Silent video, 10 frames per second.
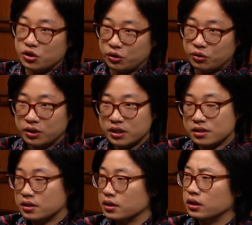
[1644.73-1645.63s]
new.
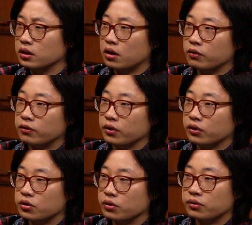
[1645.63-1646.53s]
It's you know for
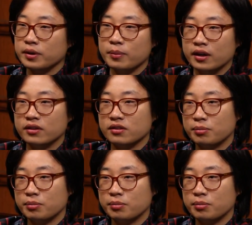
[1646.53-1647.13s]
two three months,